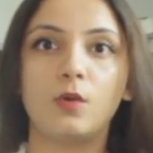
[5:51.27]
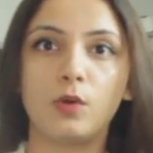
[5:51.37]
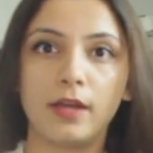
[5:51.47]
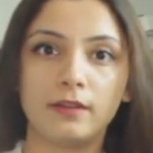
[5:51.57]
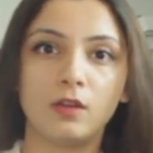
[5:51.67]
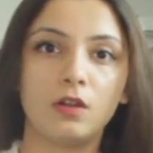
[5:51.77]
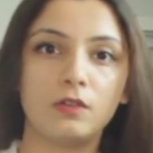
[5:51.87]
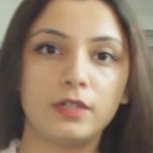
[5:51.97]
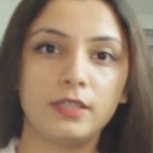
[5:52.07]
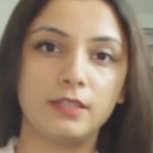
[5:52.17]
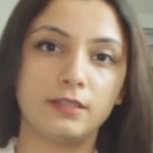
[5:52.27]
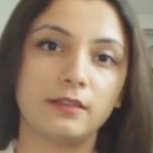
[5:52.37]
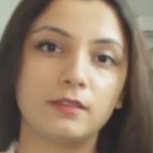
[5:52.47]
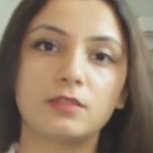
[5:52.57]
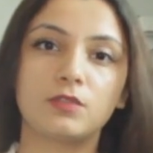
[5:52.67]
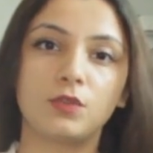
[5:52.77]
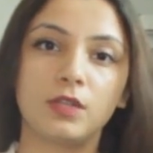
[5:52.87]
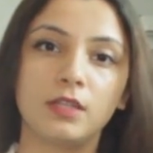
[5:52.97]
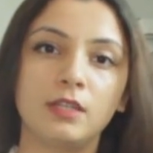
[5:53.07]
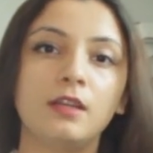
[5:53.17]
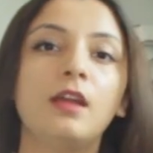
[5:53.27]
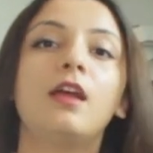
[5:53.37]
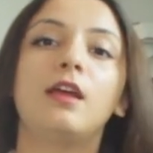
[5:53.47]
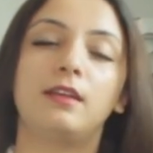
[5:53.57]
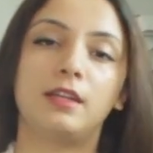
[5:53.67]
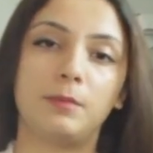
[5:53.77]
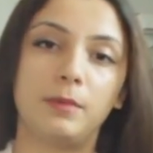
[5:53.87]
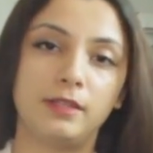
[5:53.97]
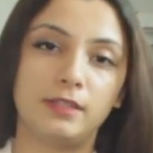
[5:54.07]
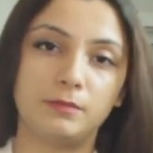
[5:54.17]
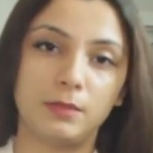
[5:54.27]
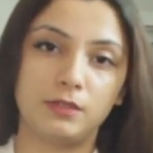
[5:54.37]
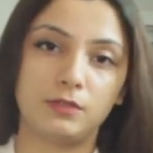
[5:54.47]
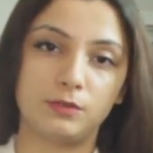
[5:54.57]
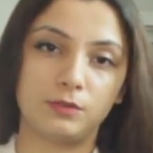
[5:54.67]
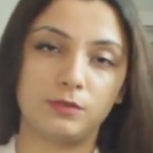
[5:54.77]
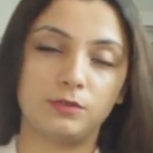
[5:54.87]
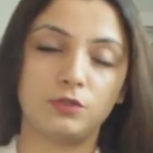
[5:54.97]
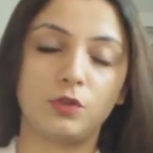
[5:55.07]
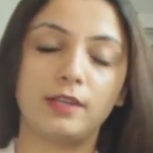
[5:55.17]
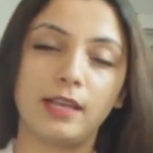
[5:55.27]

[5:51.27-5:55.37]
who had already done this training recommended me to join